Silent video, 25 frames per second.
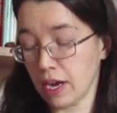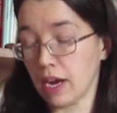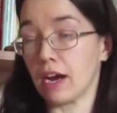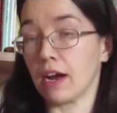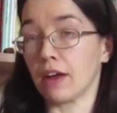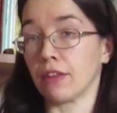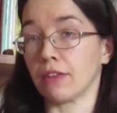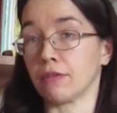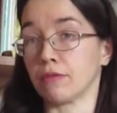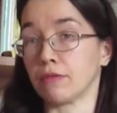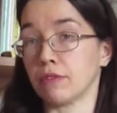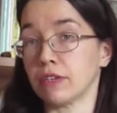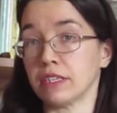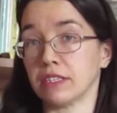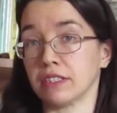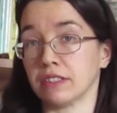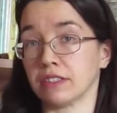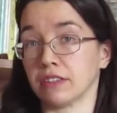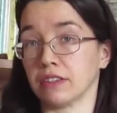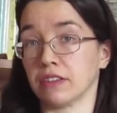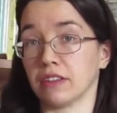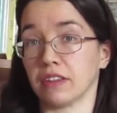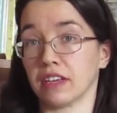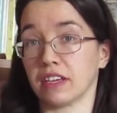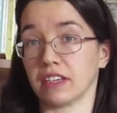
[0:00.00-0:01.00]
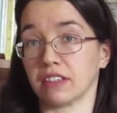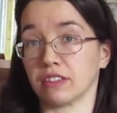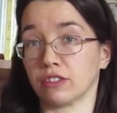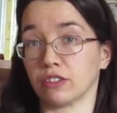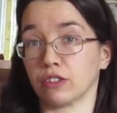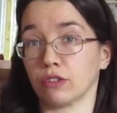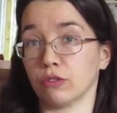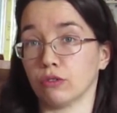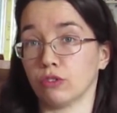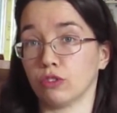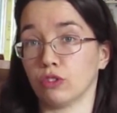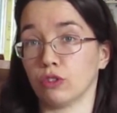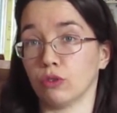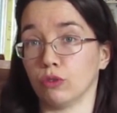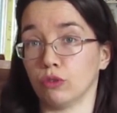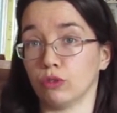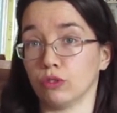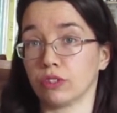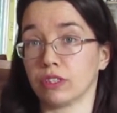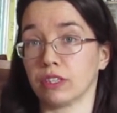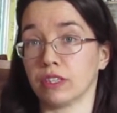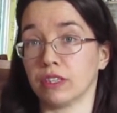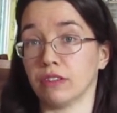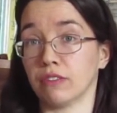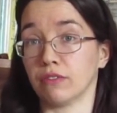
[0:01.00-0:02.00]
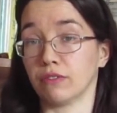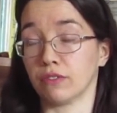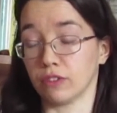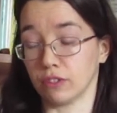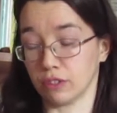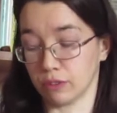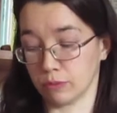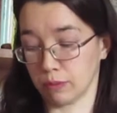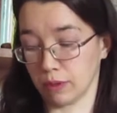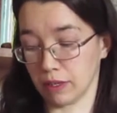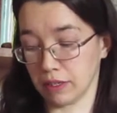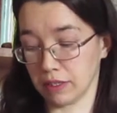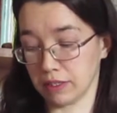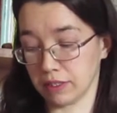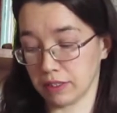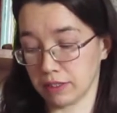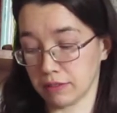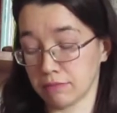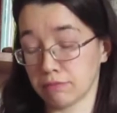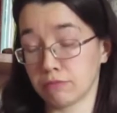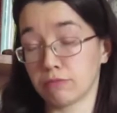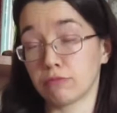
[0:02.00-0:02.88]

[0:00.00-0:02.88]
and the reason that they had to go to court in the first place.